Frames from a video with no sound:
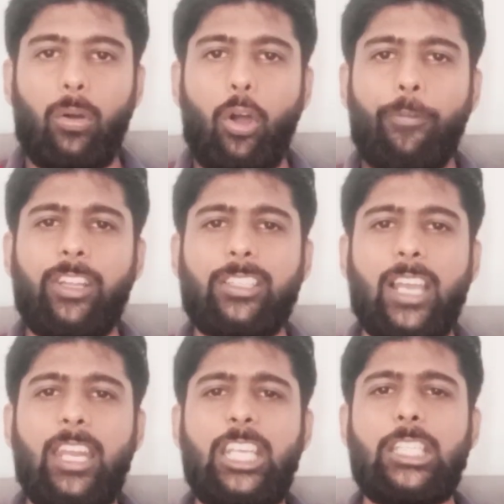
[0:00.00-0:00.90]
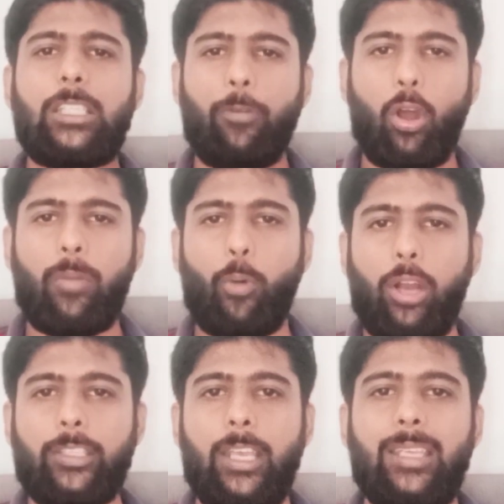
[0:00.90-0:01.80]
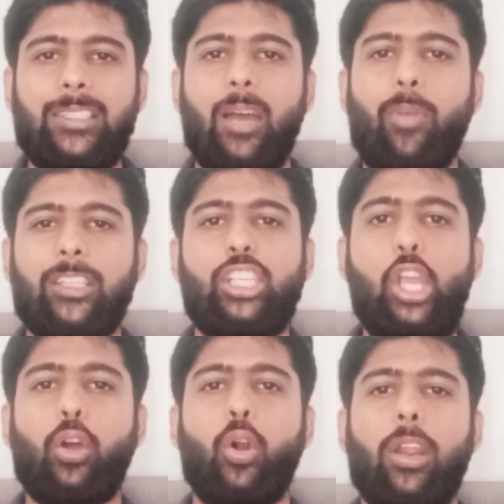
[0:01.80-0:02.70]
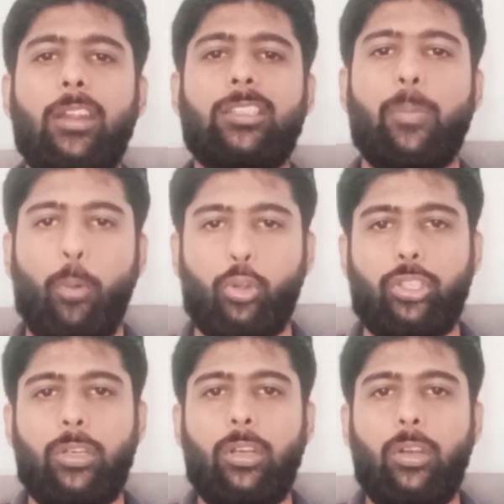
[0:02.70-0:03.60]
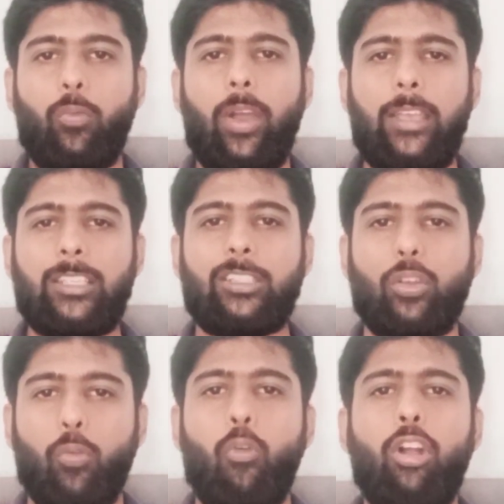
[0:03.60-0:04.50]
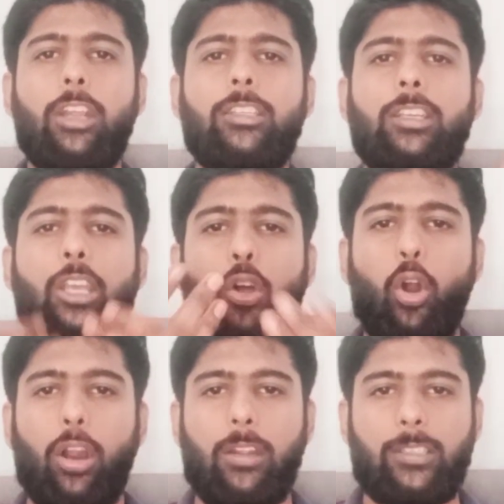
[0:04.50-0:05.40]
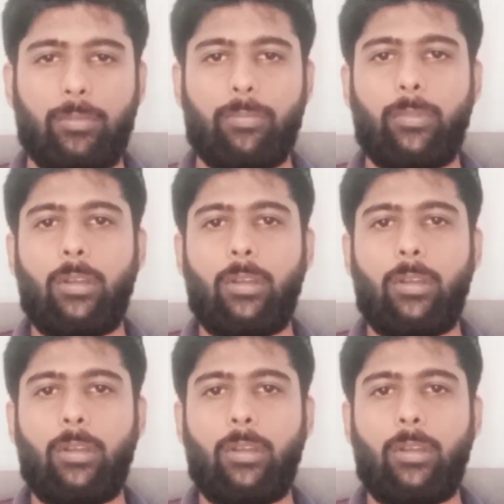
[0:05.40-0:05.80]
Often the Chinese foreign policy is termed as neocolonialist approach. Why is it so? What is neocolonialism?